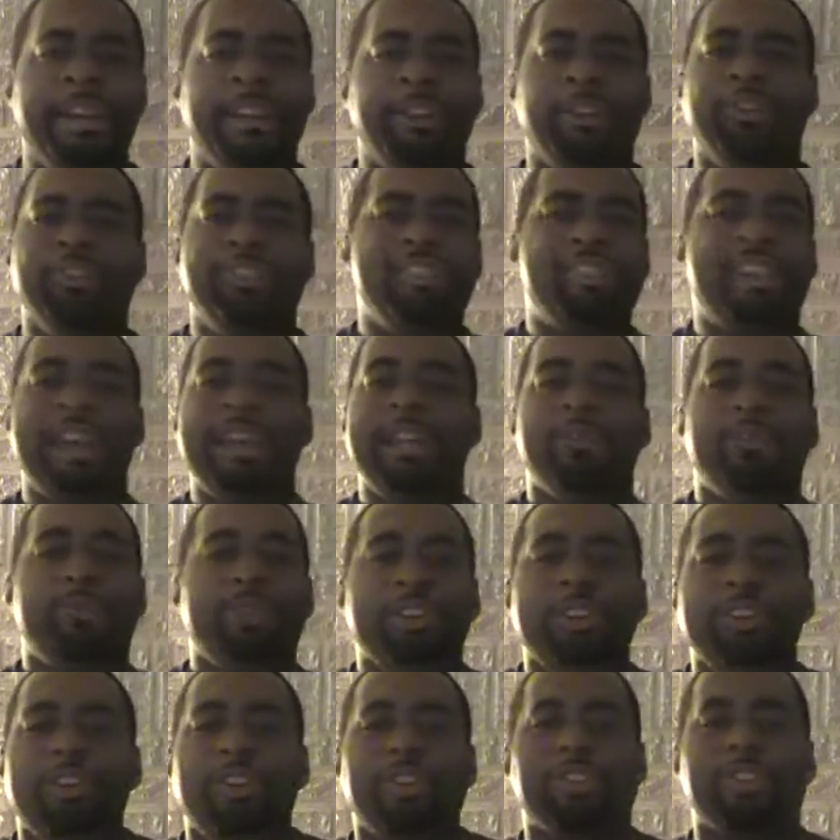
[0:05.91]
Don't just hate it when
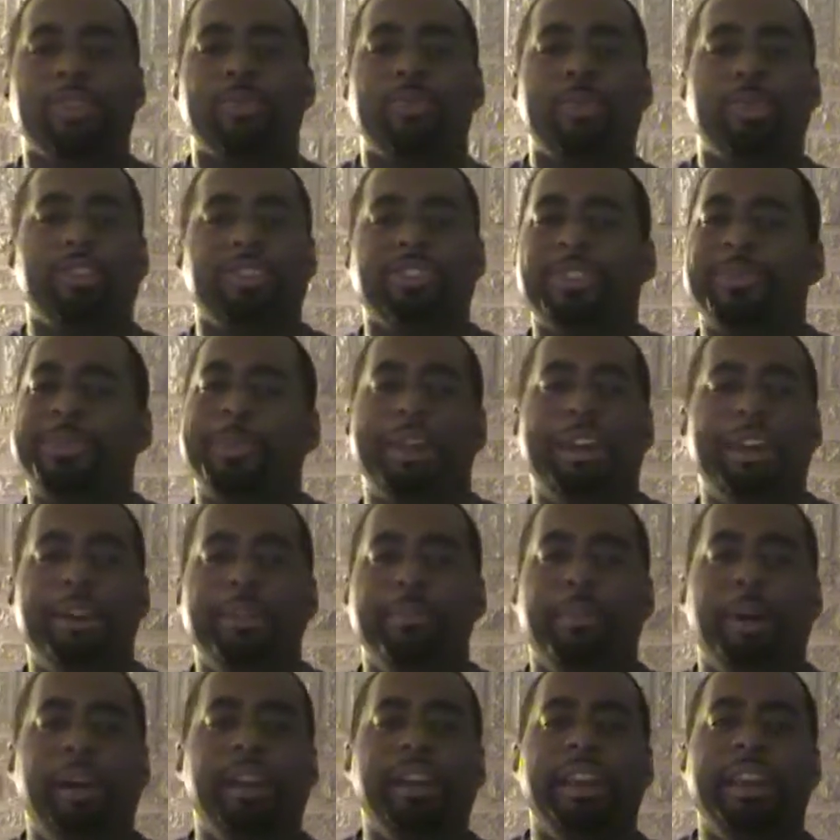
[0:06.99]
you go somewhere and spend good
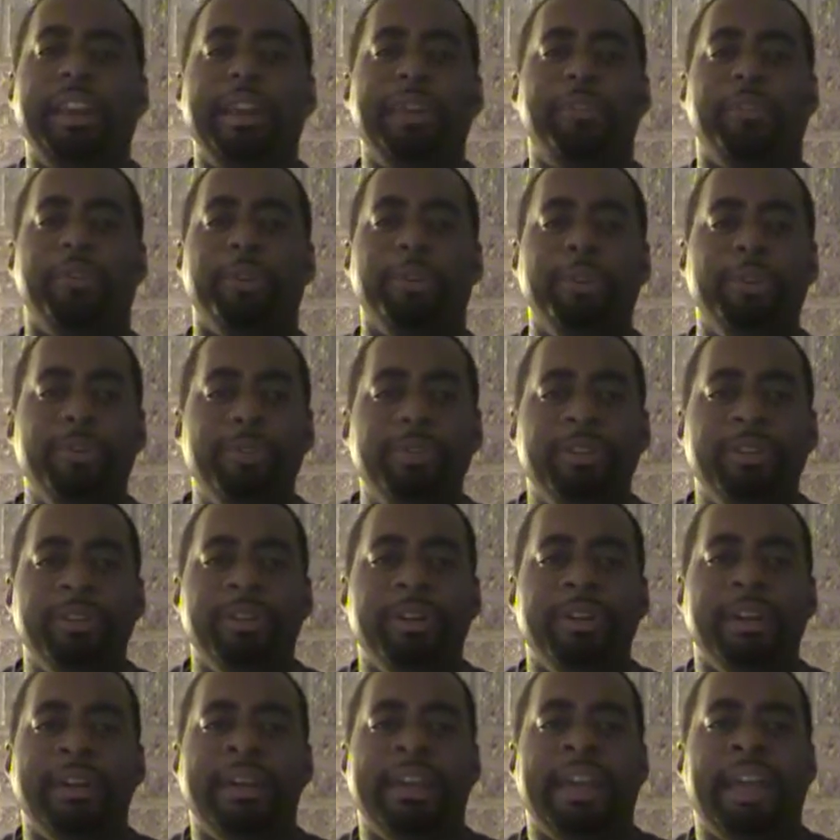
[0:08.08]
money to eat food
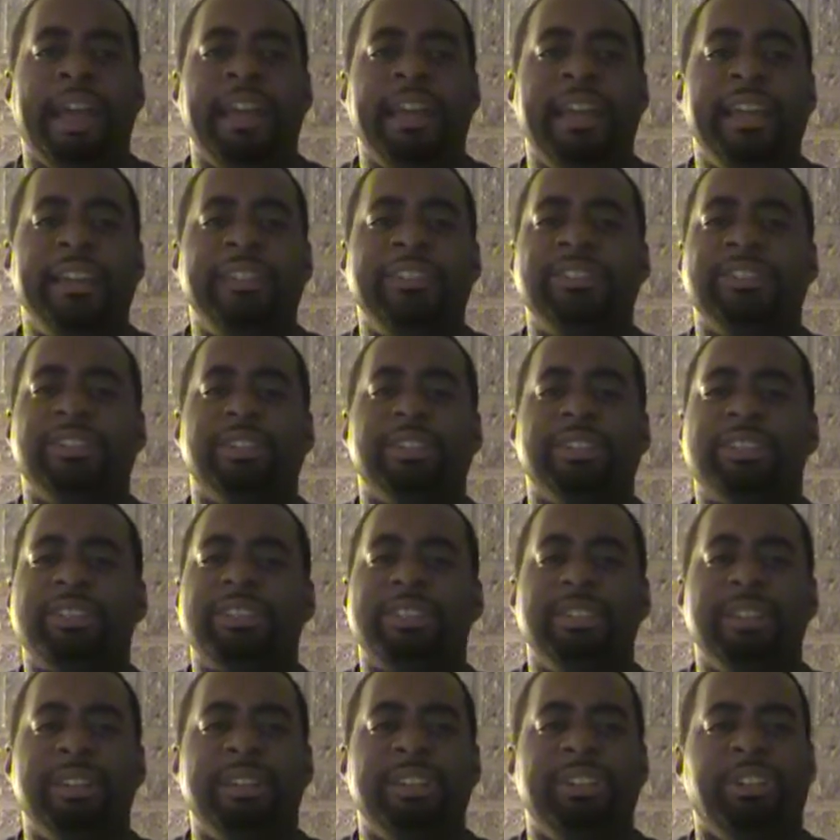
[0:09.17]
and it just
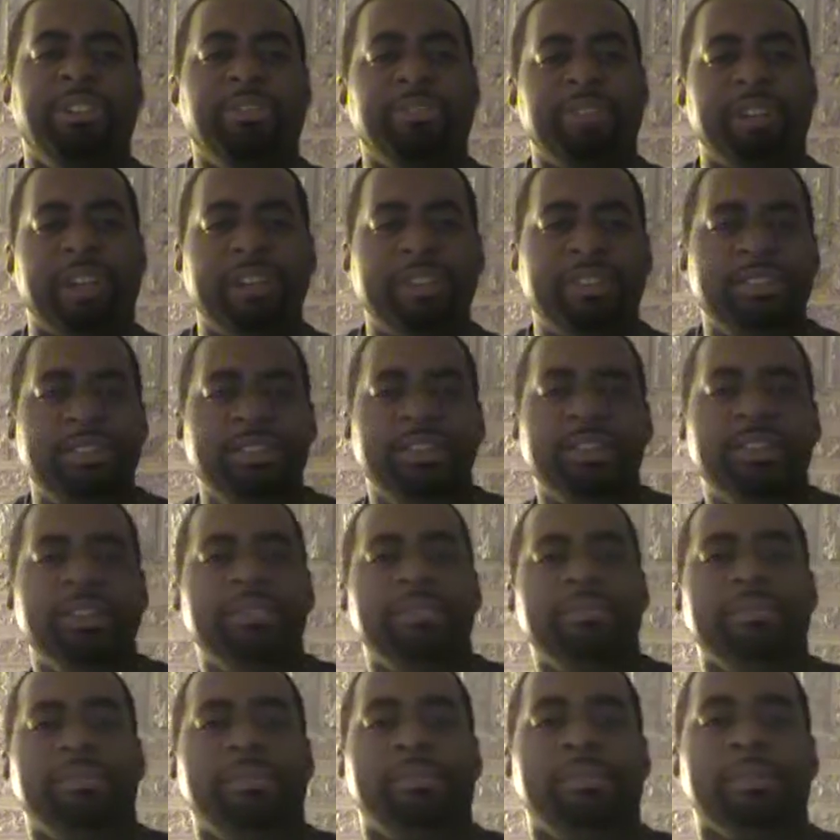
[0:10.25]
don't taste good,
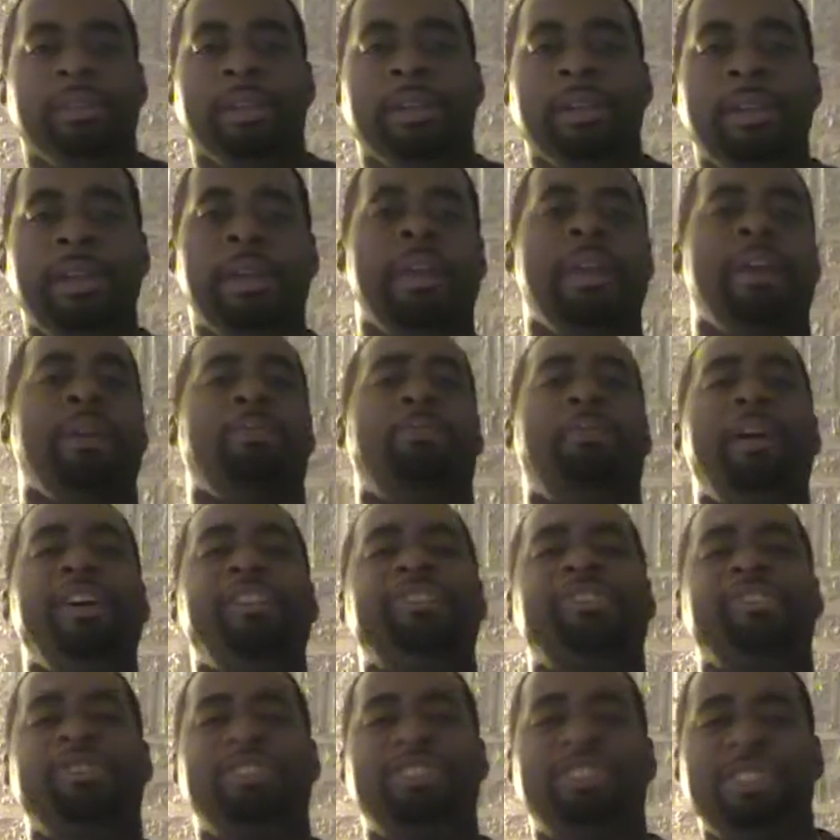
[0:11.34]

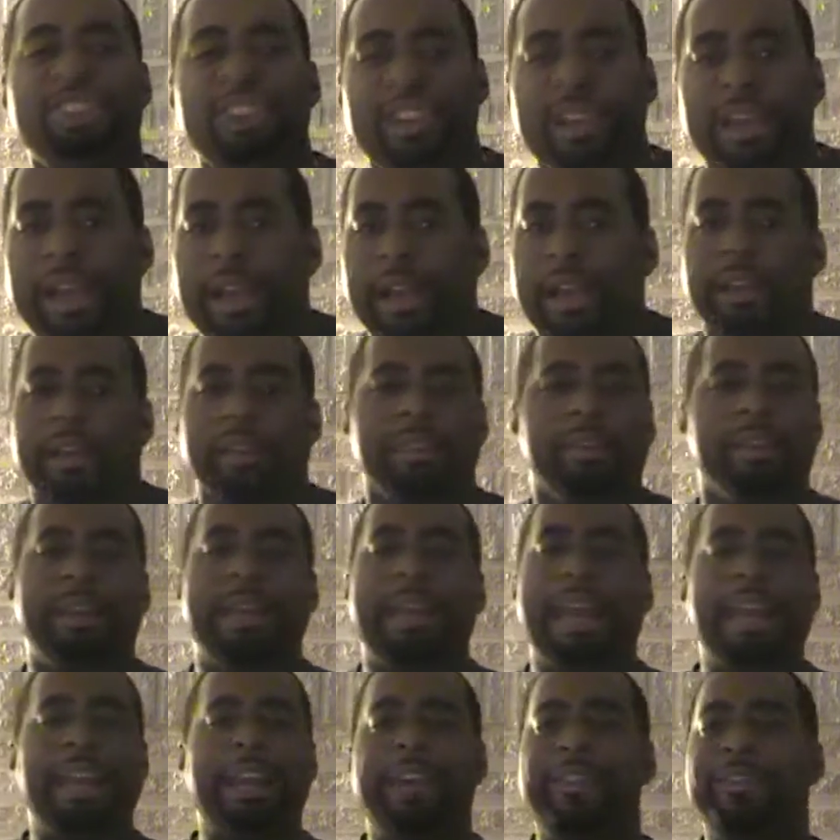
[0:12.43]
makes you sick,
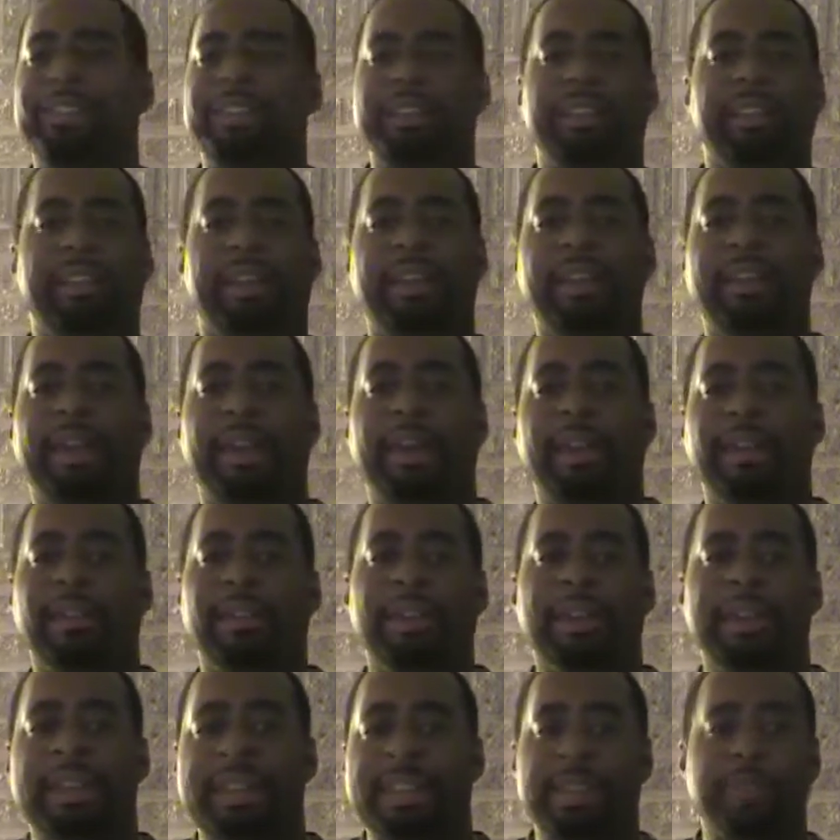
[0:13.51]
and everything like that.
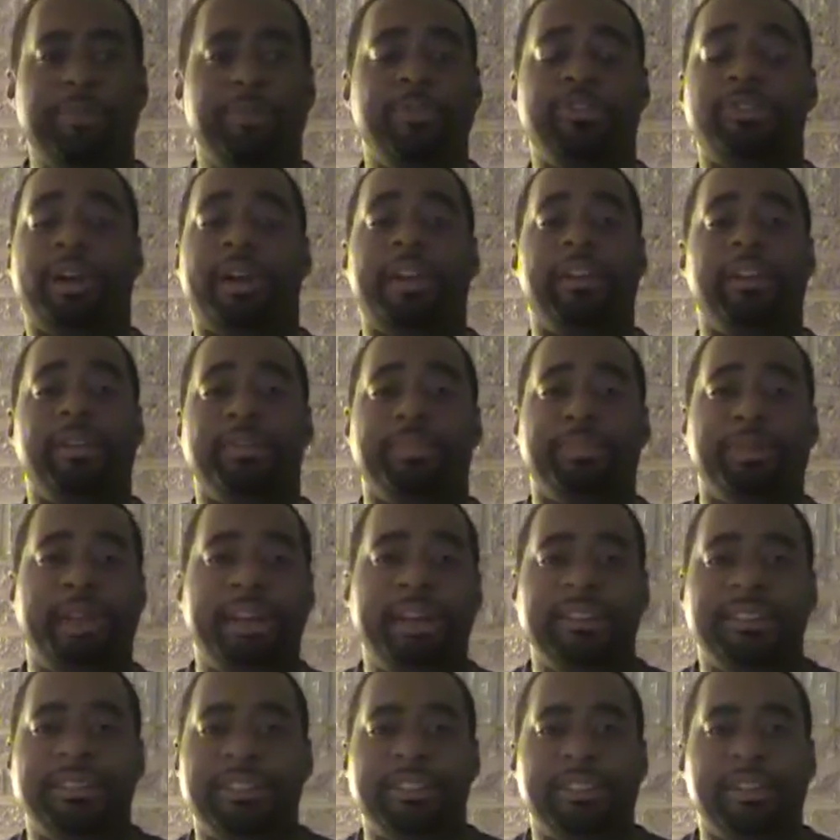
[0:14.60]
Then you try to complain
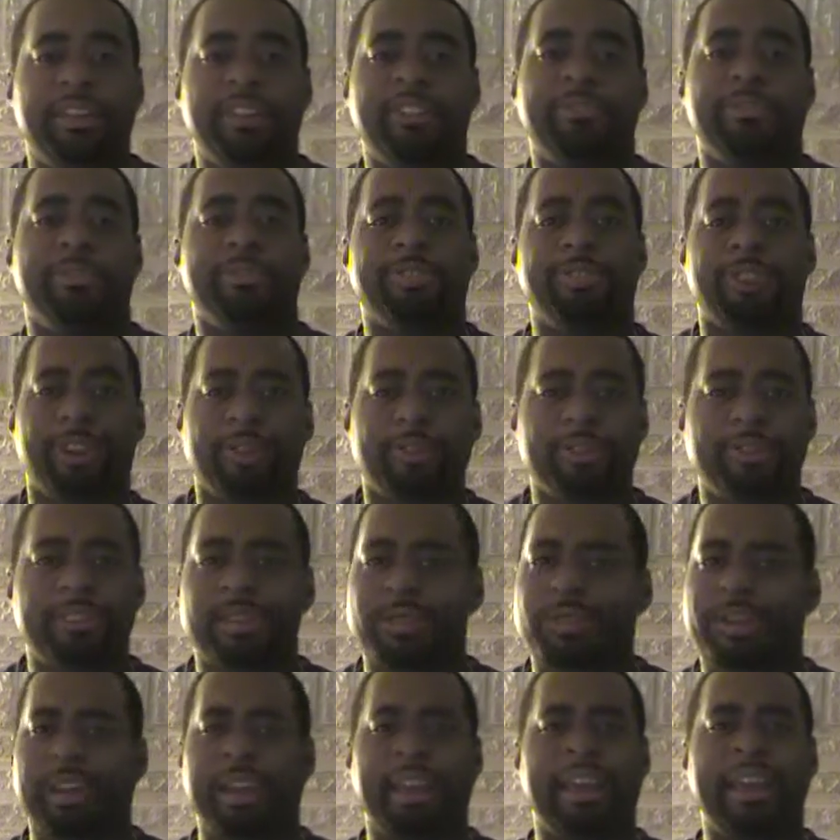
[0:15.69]
to the customer service. They
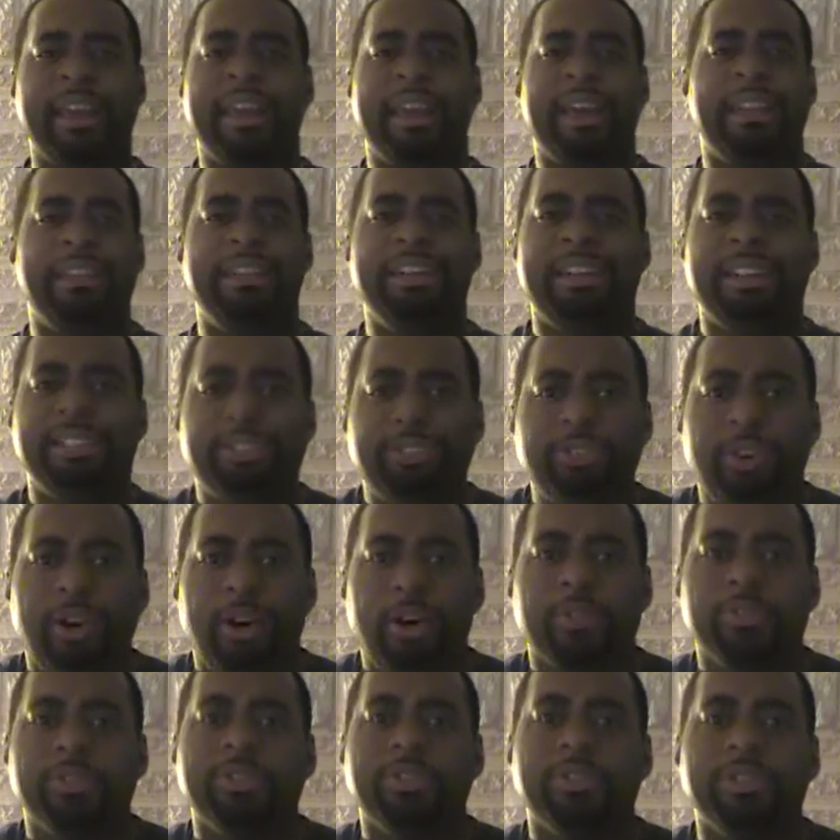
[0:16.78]
want to look at you all
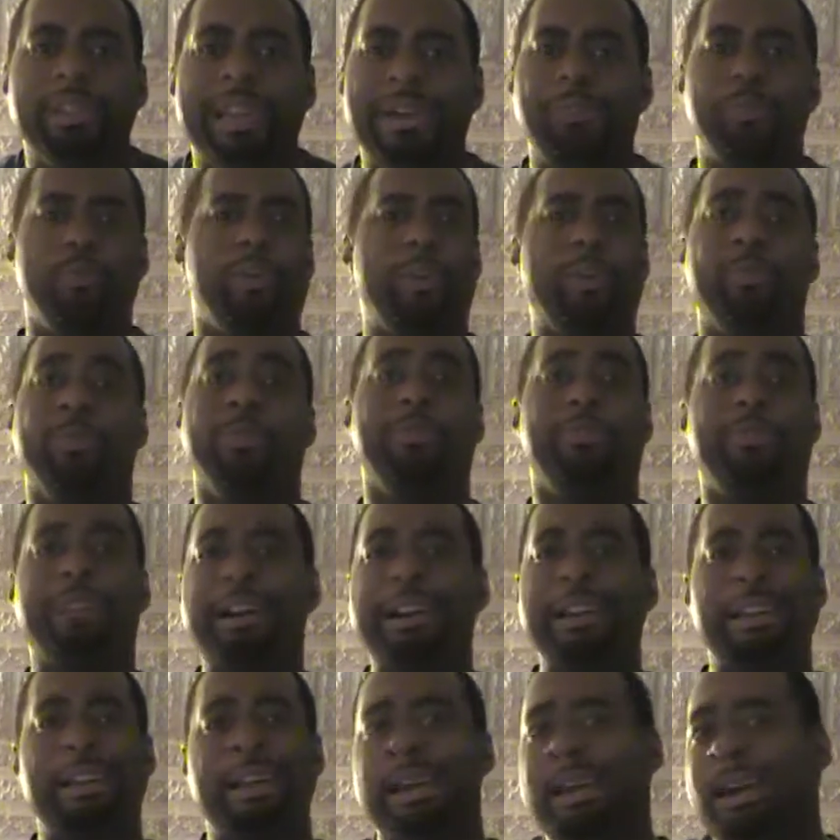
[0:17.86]
rude. They don't want to
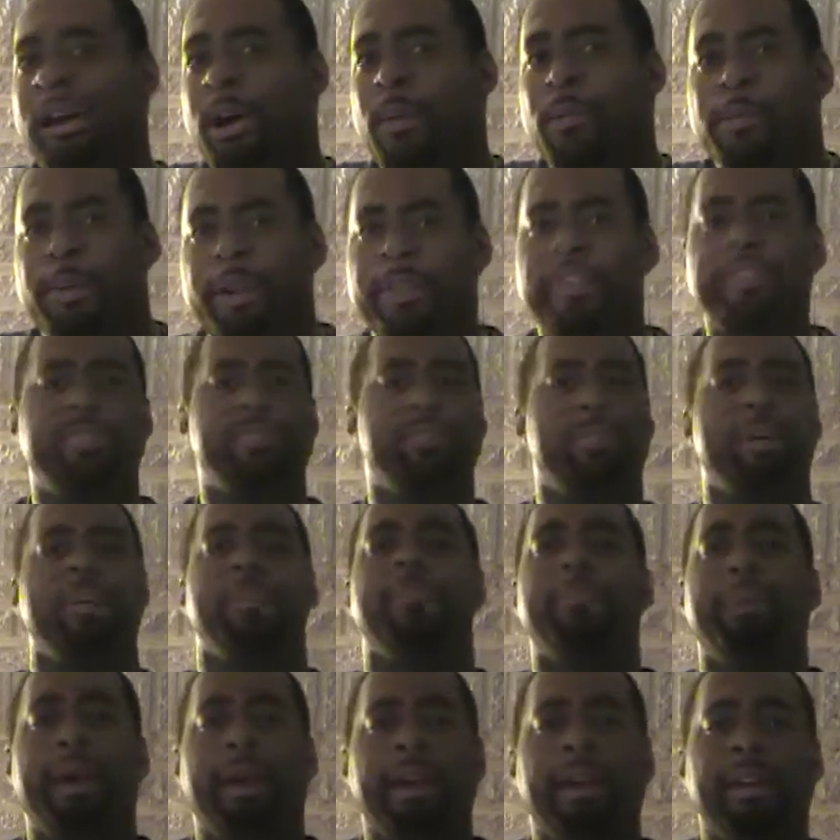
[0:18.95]
refund a brother's money
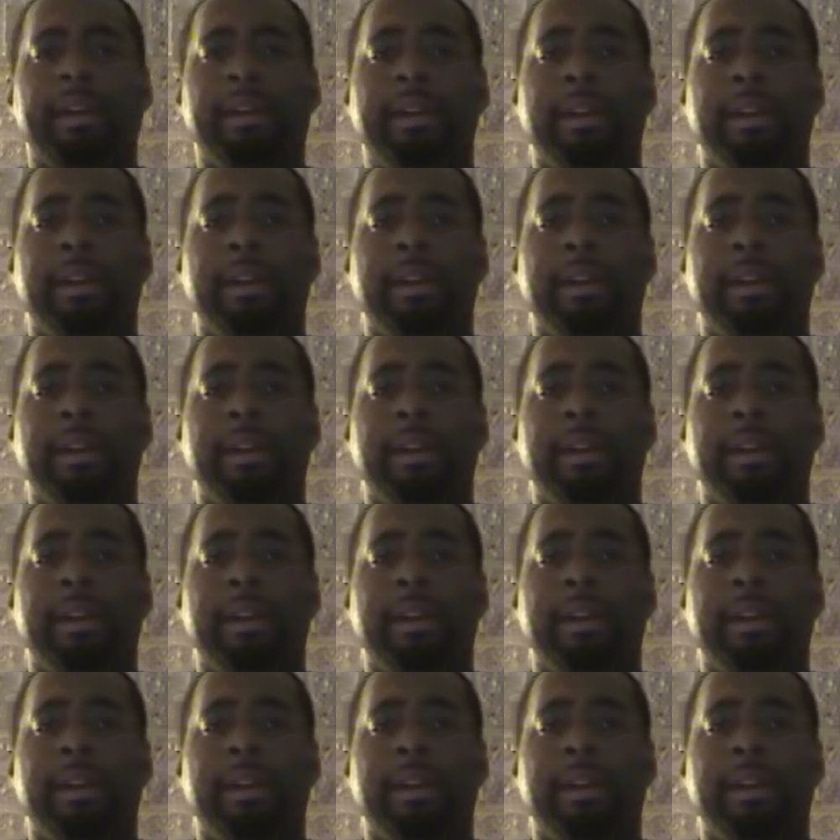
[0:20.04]
back.